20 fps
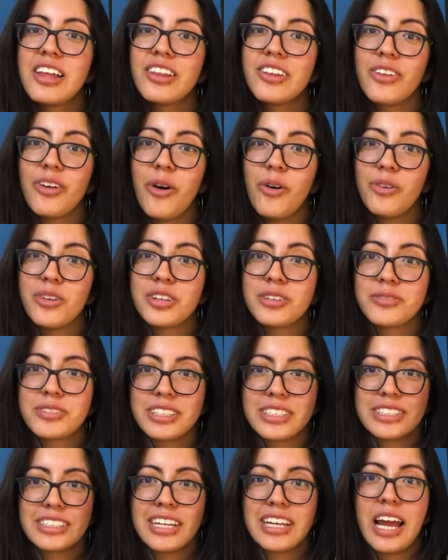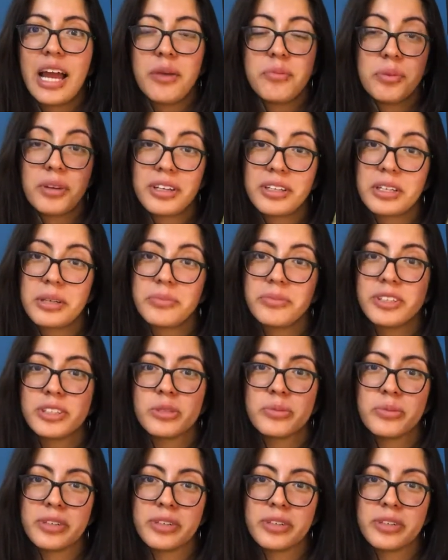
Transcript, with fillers: The only reason I picked up this